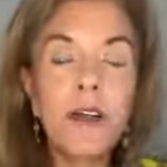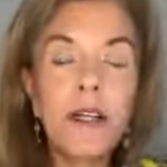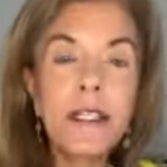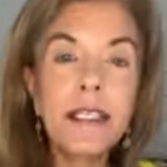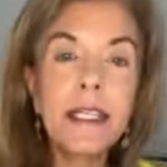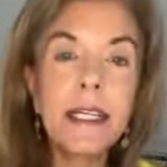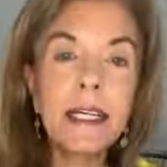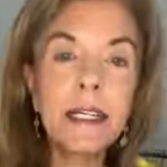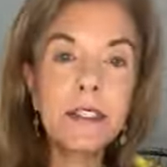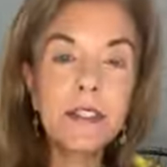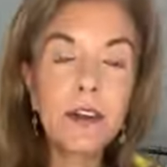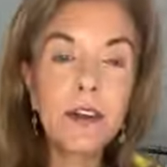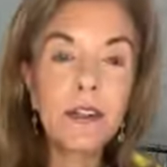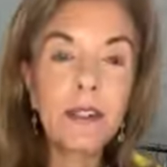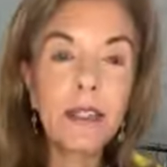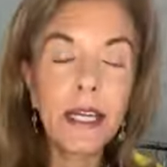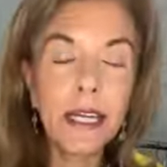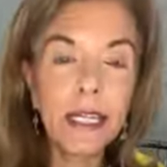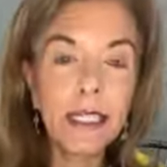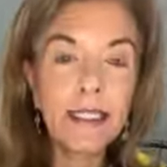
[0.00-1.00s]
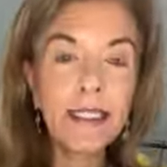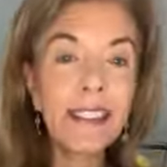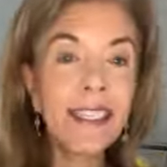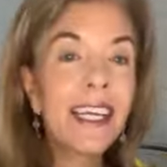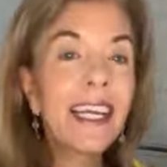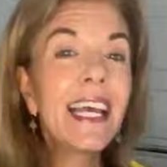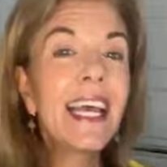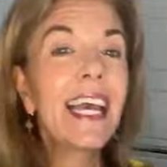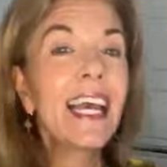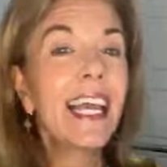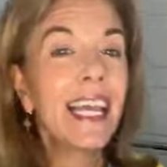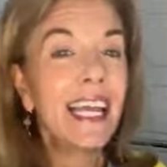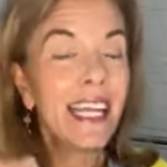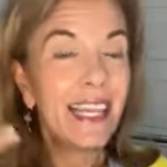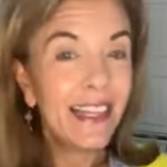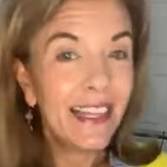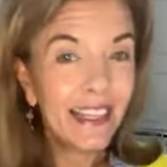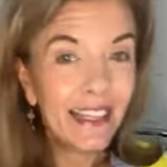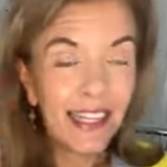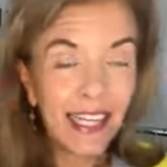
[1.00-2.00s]
All these things are linked
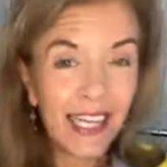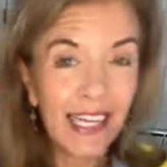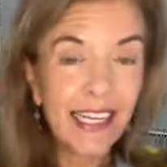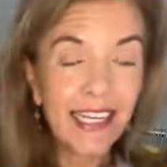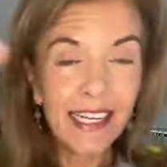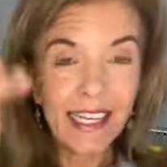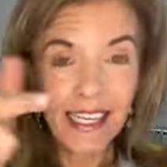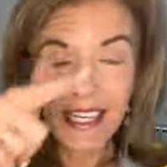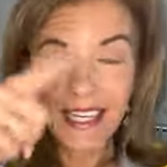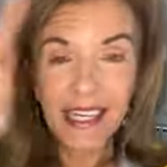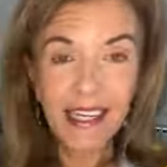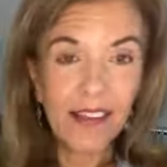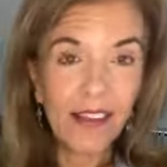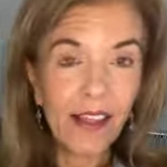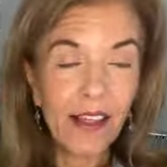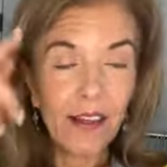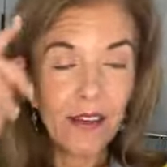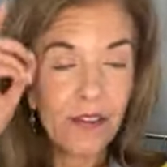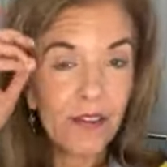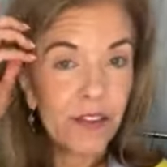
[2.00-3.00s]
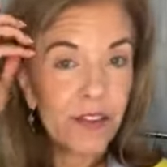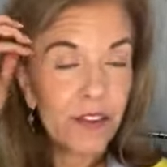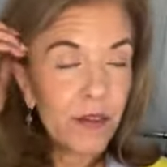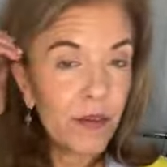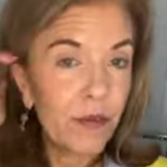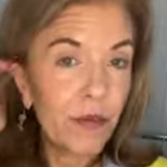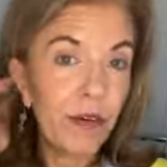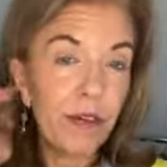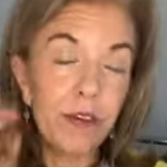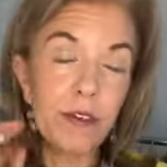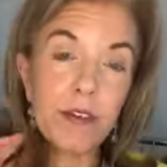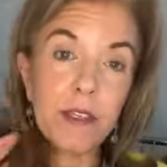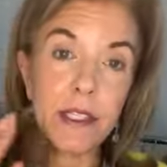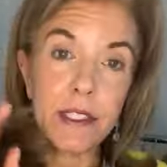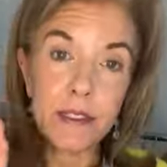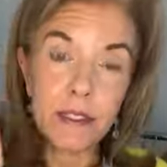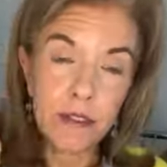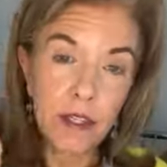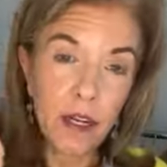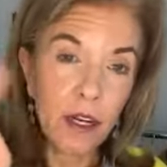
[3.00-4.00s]
in the link. If
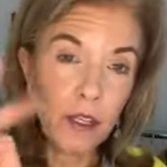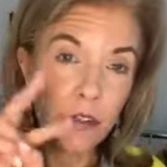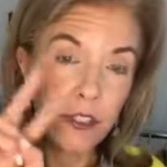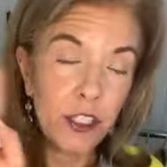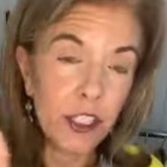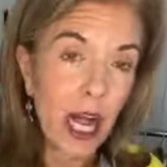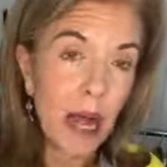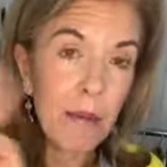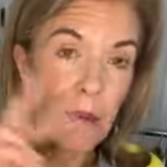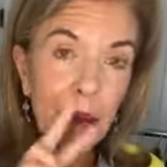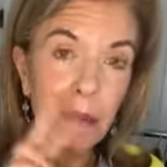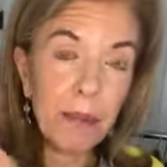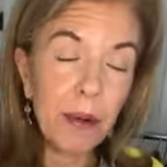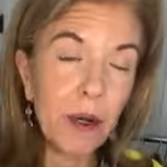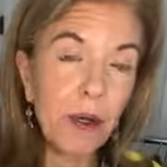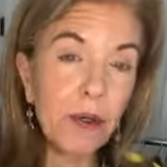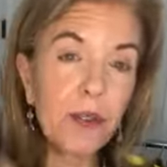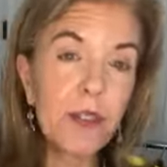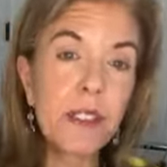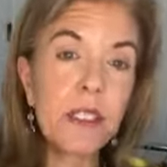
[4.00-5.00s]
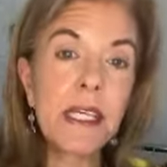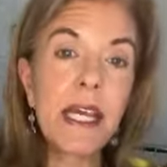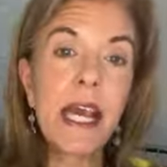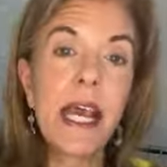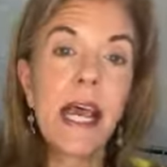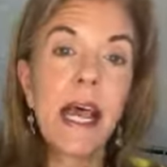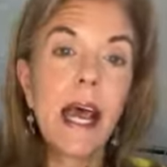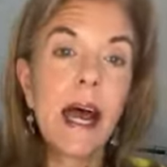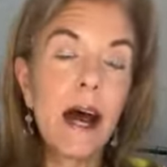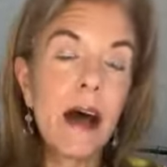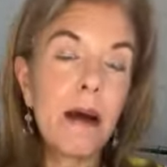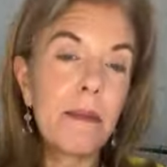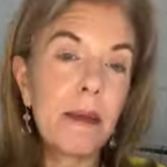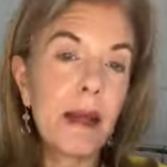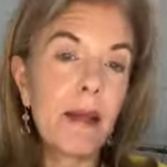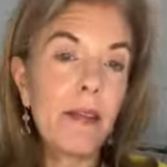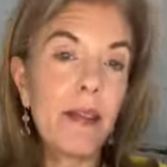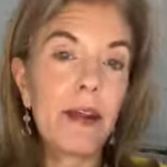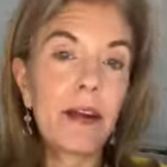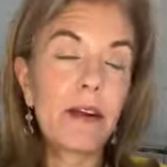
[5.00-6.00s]
you, it's called Shop My Posts,
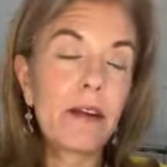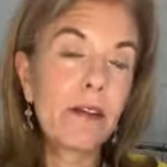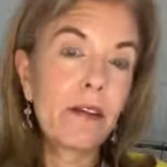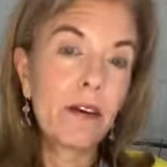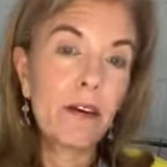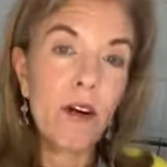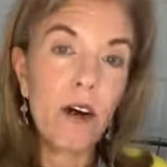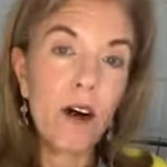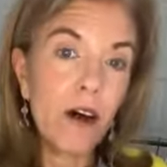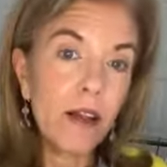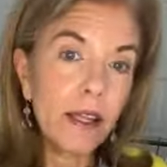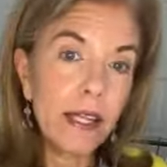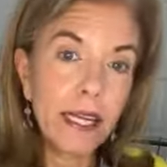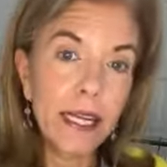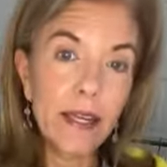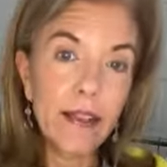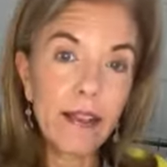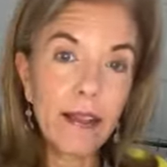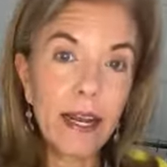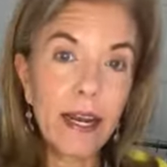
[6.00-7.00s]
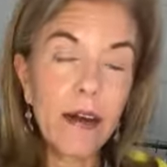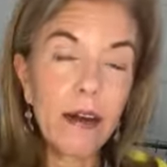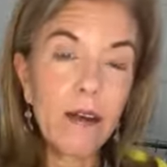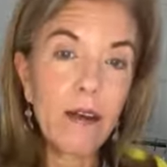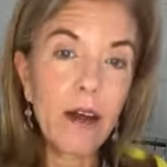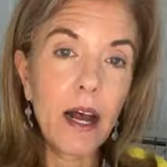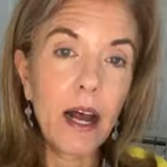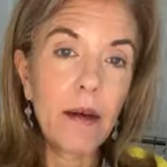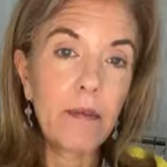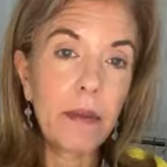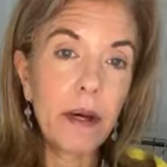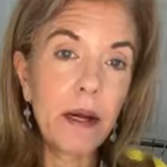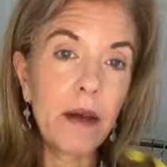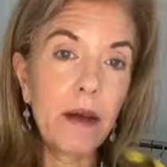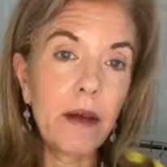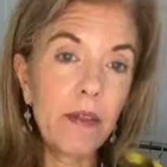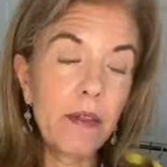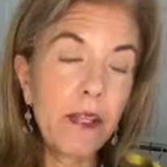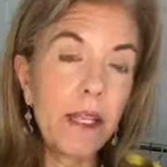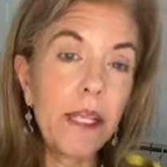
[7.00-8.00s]
um, and they're, they're all linked there.
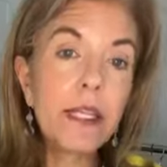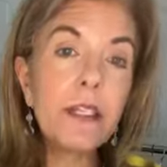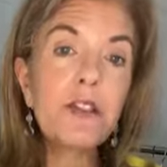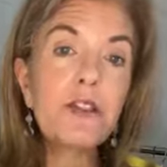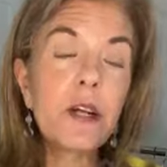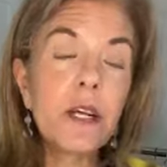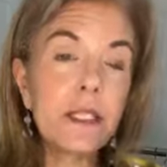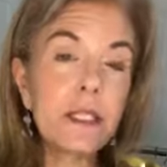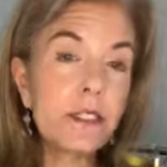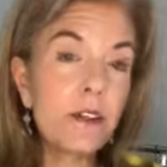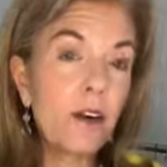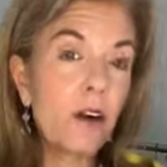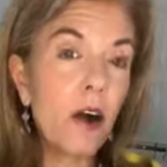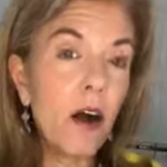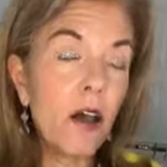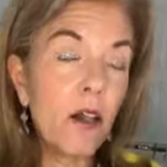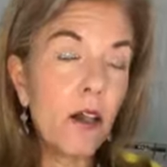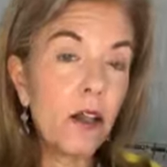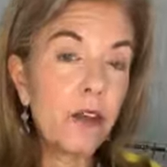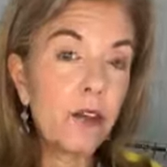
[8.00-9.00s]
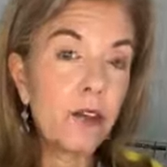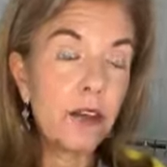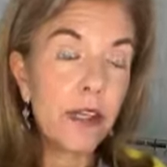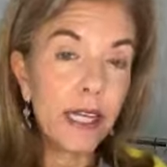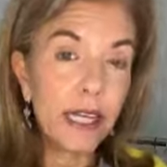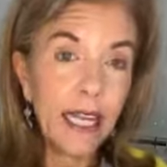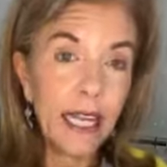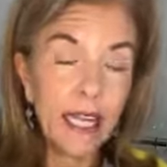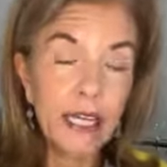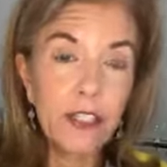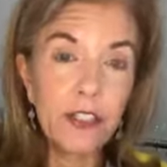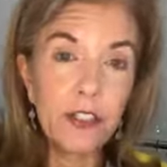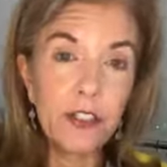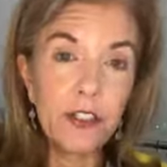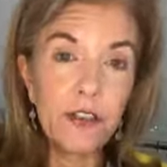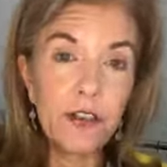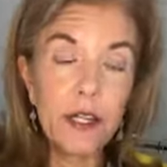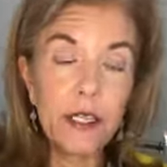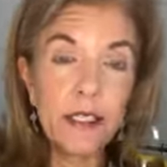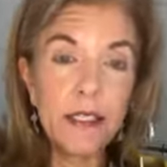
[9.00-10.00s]
Um, these dresses are all under the
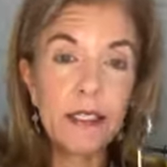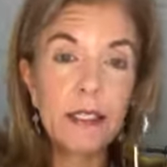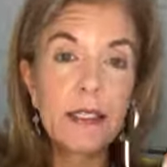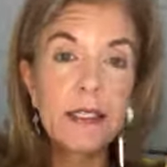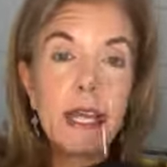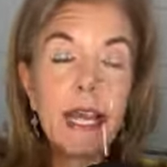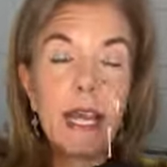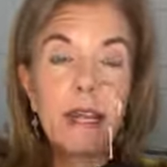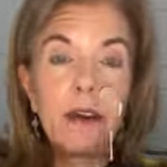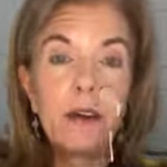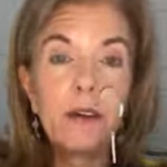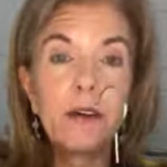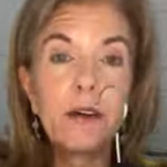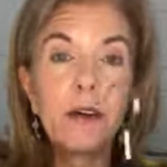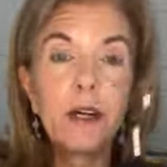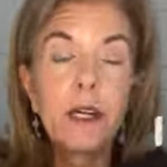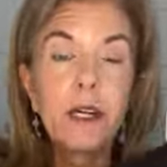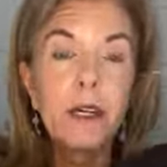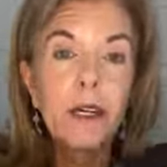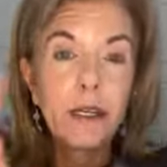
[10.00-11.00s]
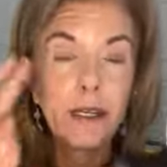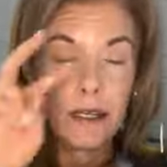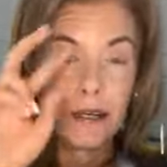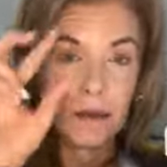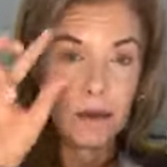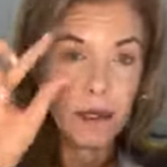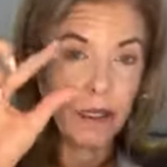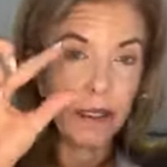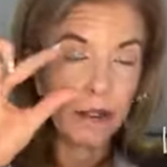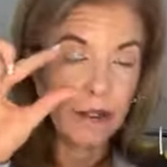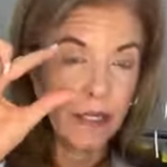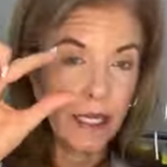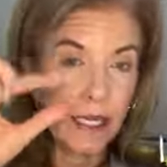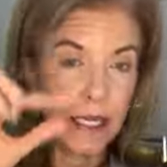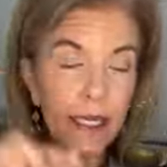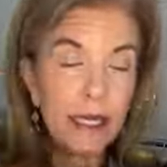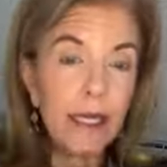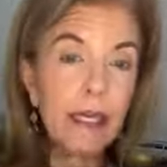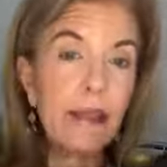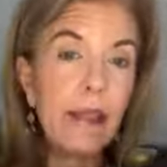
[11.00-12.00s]
occasion dresses category
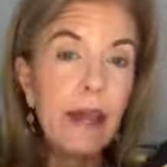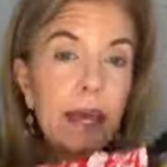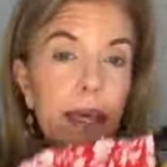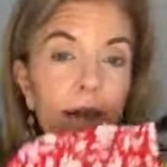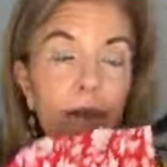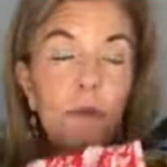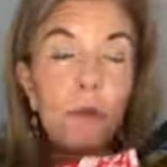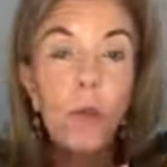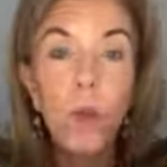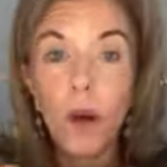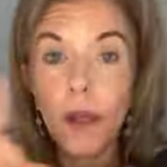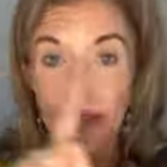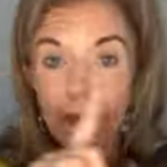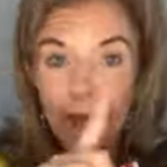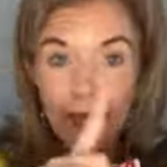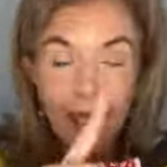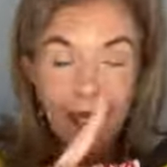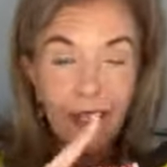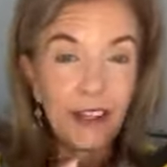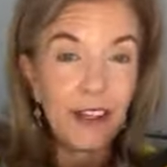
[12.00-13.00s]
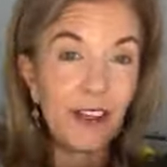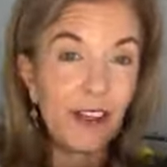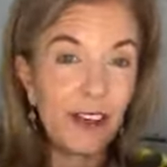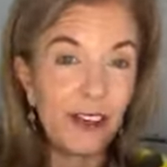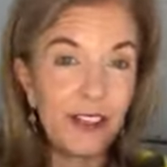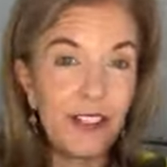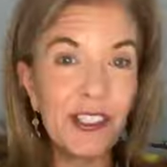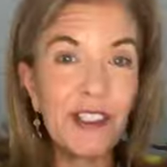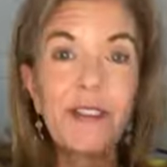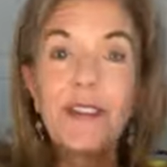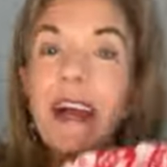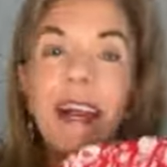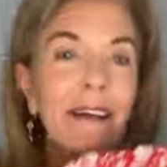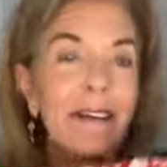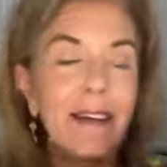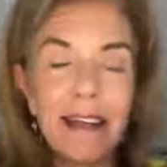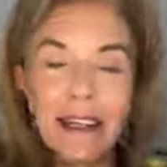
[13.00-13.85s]
link in that one link that you go to.